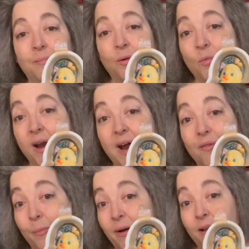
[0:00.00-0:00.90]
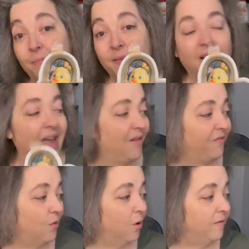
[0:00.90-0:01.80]
whatever. But I have
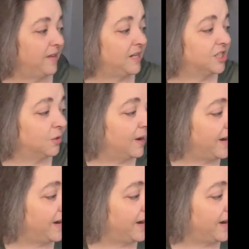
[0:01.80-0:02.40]
four of these, so I